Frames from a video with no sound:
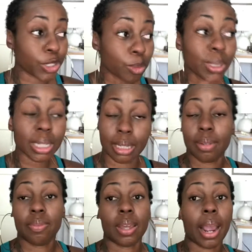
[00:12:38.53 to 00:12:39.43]

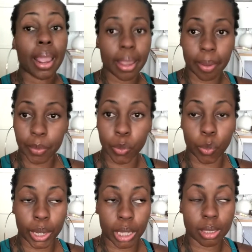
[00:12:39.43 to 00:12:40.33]
believe that I am
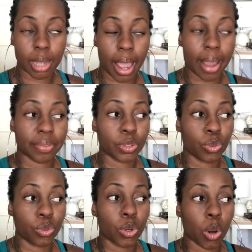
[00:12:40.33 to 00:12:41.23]
going to have
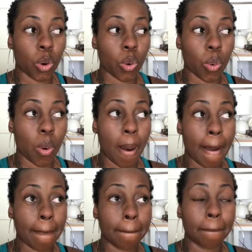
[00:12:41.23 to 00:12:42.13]
to go
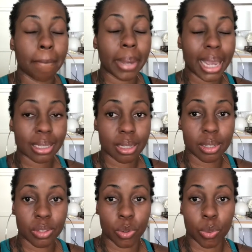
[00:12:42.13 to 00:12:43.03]
back to the
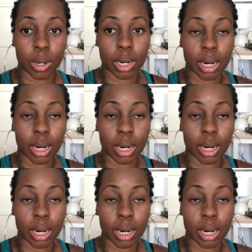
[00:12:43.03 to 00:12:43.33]
store.